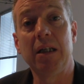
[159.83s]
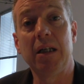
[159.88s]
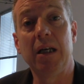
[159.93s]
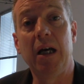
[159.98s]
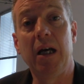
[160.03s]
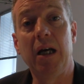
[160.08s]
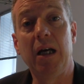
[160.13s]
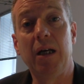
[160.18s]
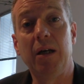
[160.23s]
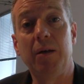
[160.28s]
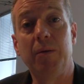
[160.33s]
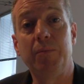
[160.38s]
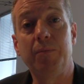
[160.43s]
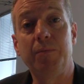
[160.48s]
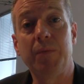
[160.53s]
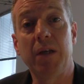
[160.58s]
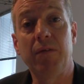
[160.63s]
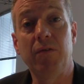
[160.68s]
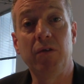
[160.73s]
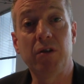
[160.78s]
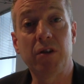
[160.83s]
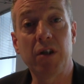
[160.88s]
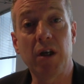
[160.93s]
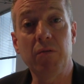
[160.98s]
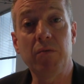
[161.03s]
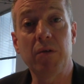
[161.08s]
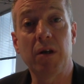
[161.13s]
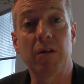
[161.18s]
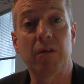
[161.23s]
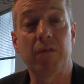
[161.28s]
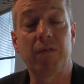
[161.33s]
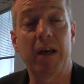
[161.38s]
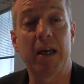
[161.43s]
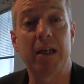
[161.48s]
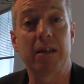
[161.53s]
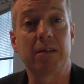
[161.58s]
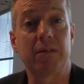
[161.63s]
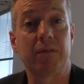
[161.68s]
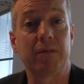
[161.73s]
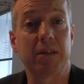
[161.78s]
If you don't know the
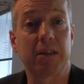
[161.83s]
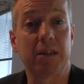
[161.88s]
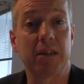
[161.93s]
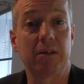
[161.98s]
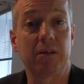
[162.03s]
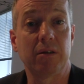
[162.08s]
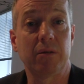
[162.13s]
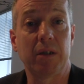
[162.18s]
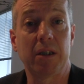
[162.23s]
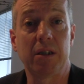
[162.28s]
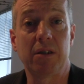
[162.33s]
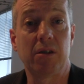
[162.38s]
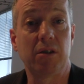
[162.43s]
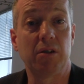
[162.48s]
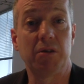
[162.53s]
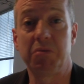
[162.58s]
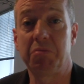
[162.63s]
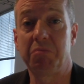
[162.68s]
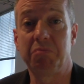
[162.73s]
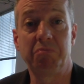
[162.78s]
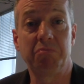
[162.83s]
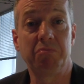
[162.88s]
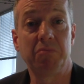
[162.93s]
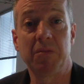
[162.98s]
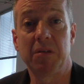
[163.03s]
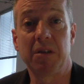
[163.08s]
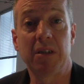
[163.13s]
facts of the situation,